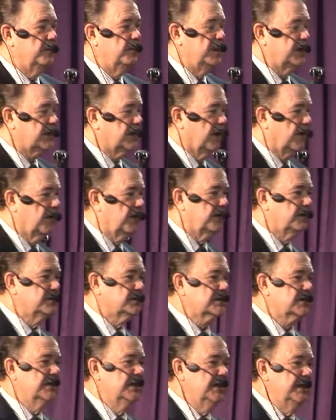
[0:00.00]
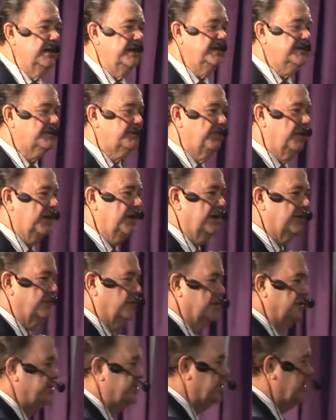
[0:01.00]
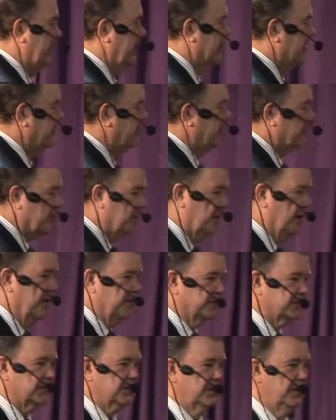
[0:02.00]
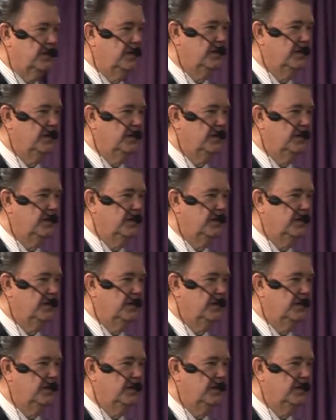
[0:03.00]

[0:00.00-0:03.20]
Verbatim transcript: Because his blood was shed on the cross.